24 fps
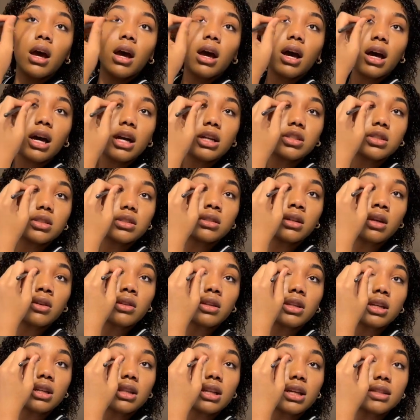I just don't
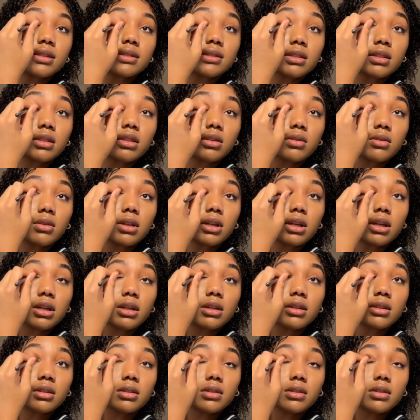think that's a cute look.